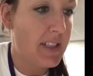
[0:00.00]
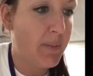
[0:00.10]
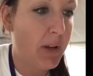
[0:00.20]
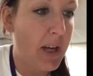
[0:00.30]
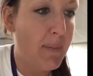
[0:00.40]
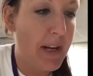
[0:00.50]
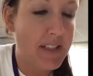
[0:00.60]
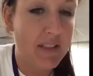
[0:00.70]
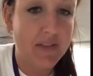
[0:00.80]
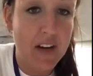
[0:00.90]
to play a
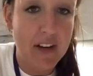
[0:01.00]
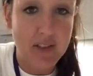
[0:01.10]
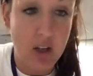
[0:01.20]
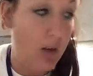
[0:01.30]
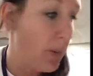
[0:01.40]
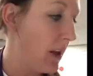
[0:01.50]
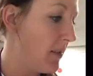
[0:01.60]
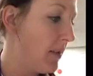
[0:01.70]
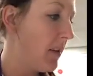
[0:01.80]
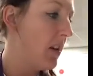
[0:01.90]
best of 5
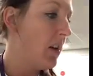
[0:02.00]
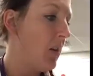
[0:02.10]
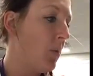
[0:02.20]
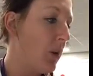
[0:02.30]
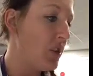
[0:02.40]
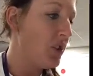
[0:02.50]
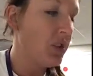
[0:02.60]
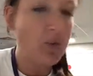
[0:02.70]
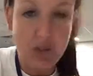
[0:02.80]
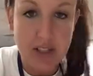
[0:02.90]
tournament, which
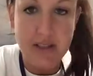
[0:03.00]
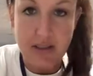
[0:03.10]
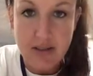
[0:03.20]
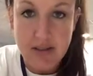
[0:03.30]
you just